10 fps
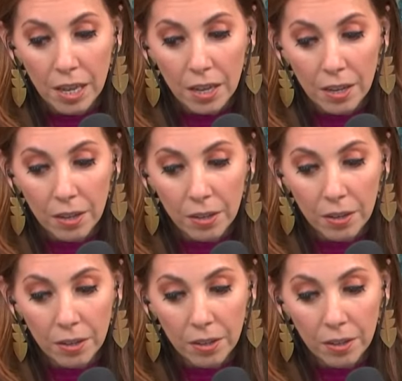
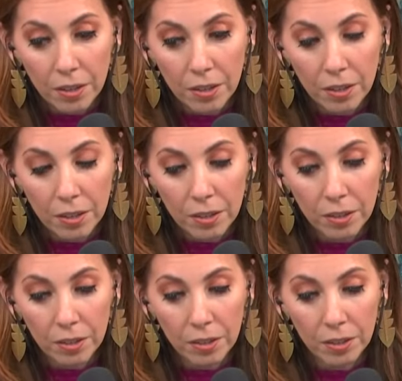
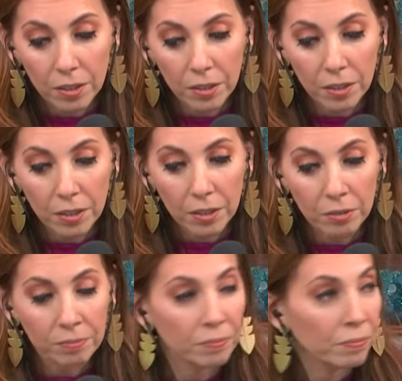
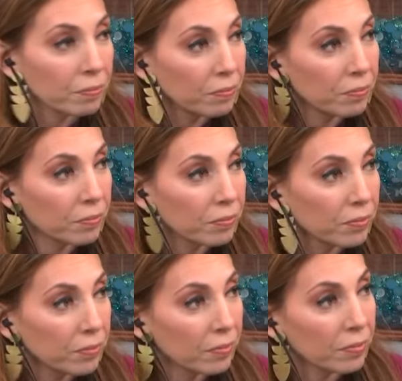
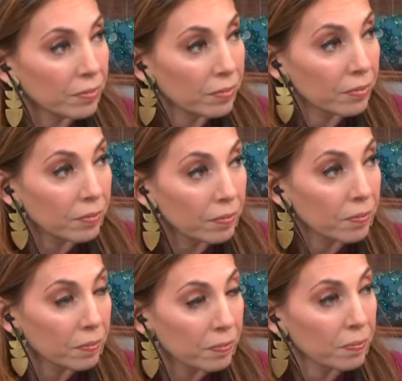
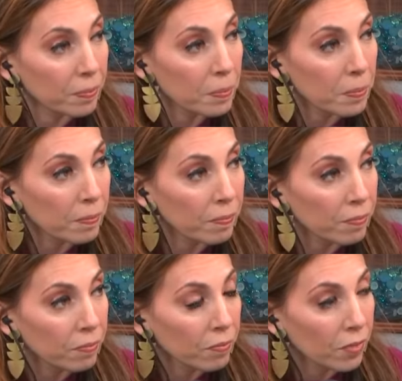
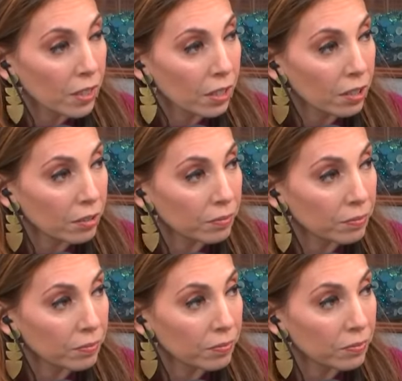
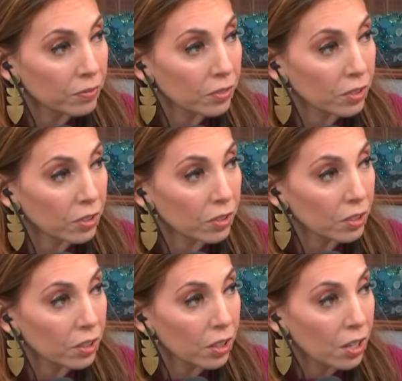
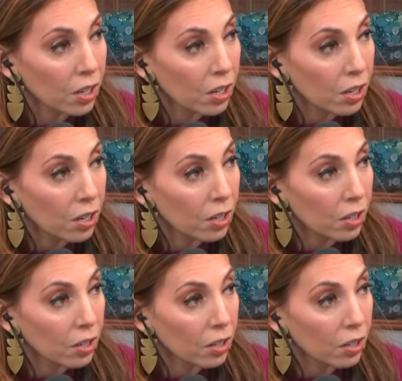No words are spoken by the person on screen.